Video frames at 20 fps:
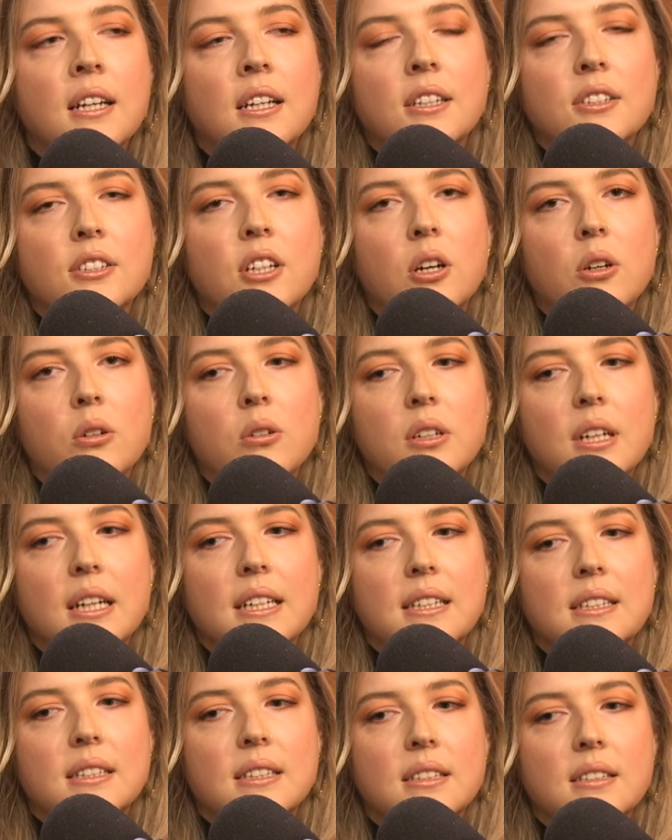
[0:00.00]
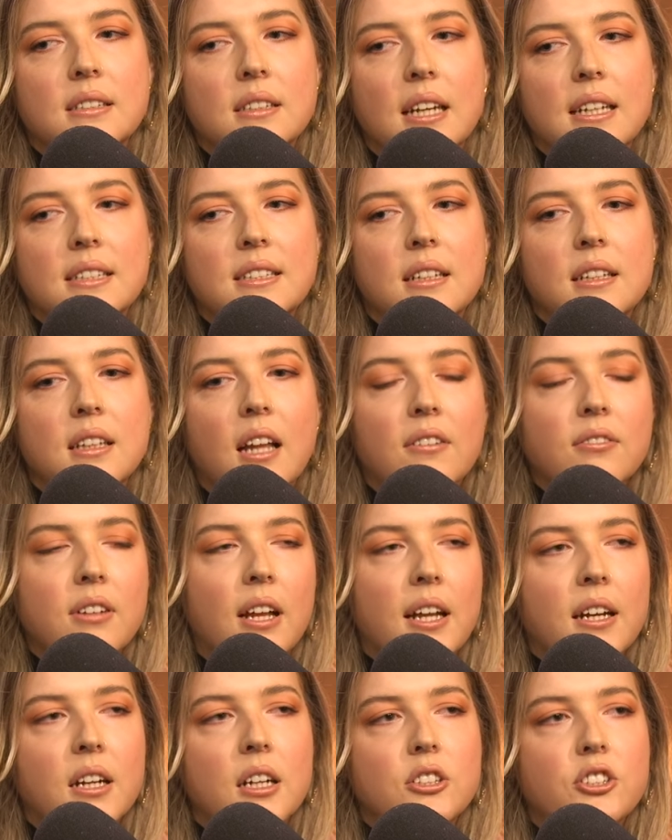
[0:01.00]
So it's it's a love
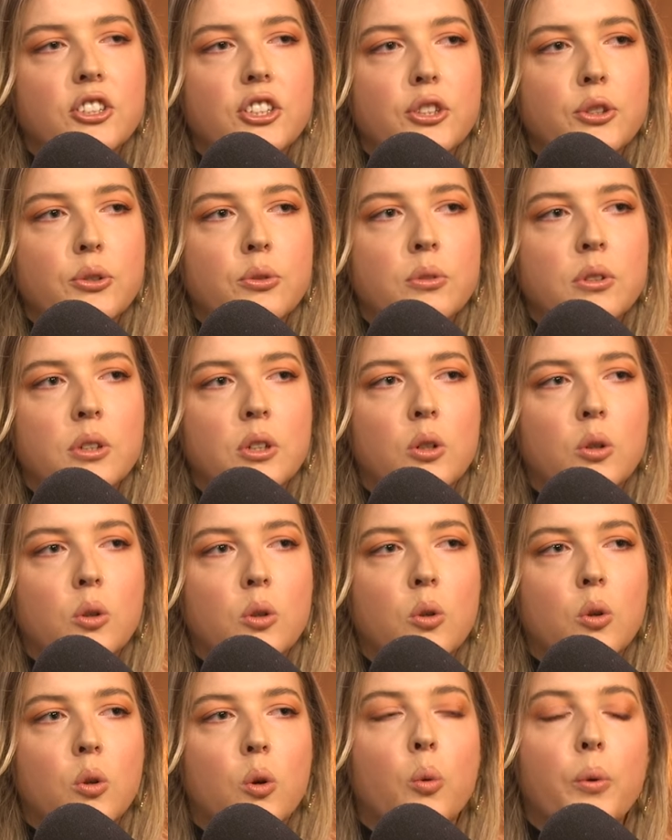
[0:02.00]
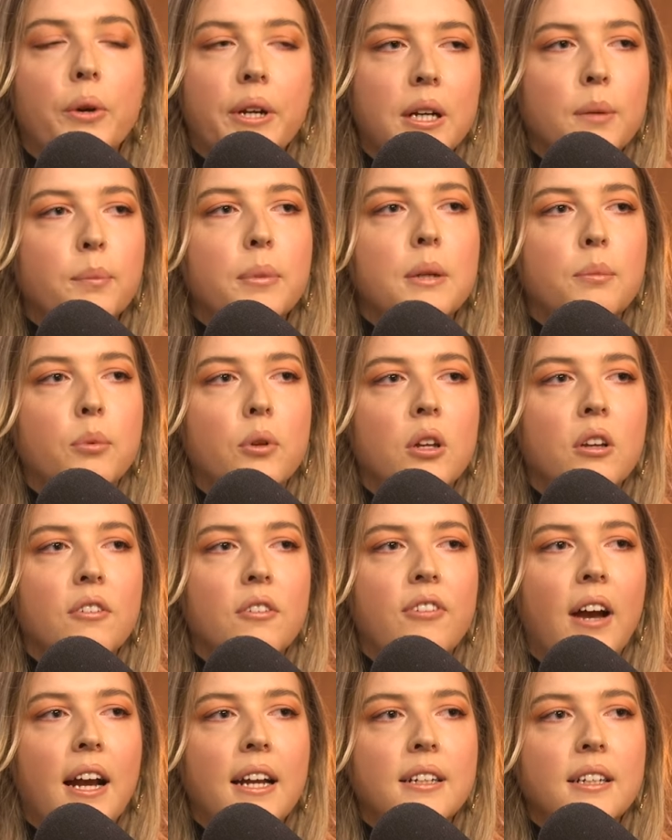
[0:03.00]
letter to queer people
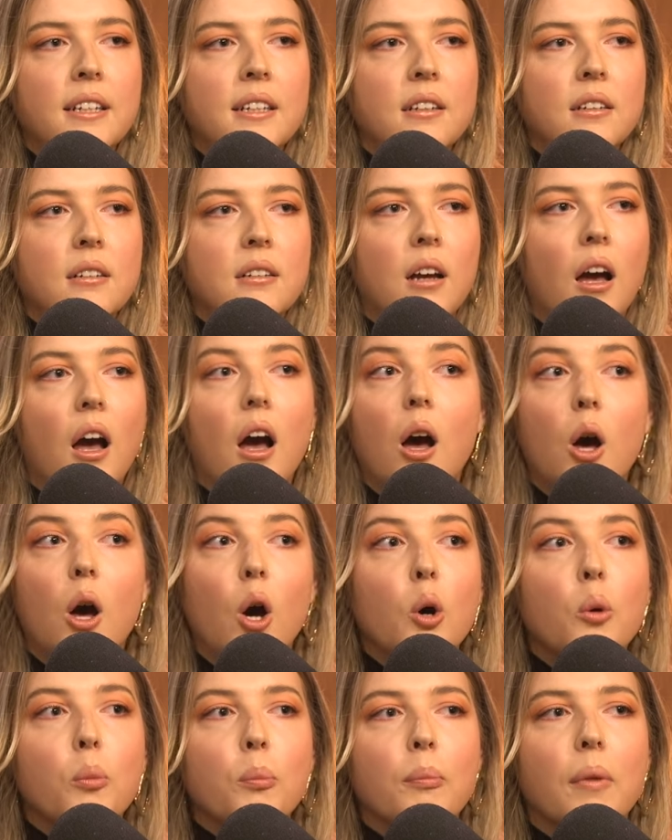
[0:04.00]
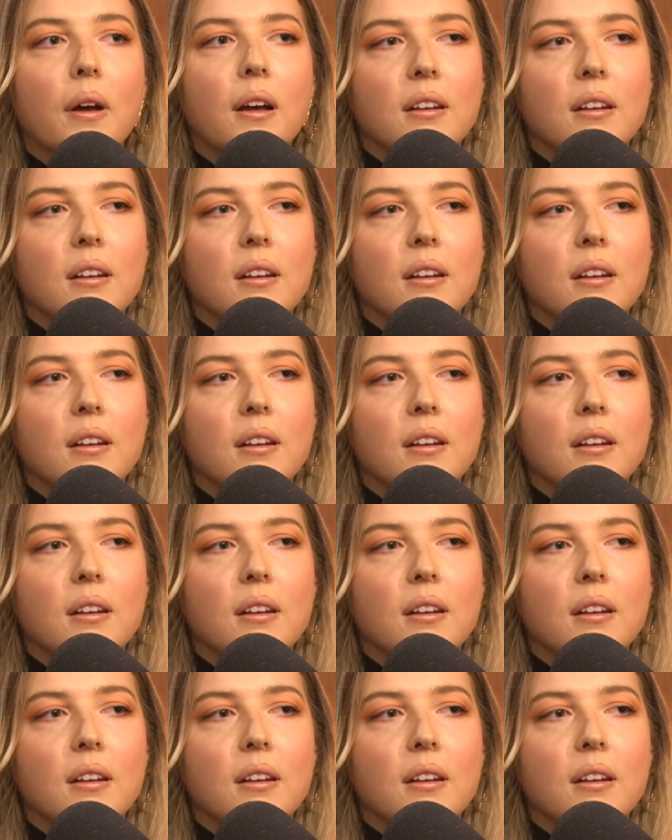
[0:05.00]
finding a home.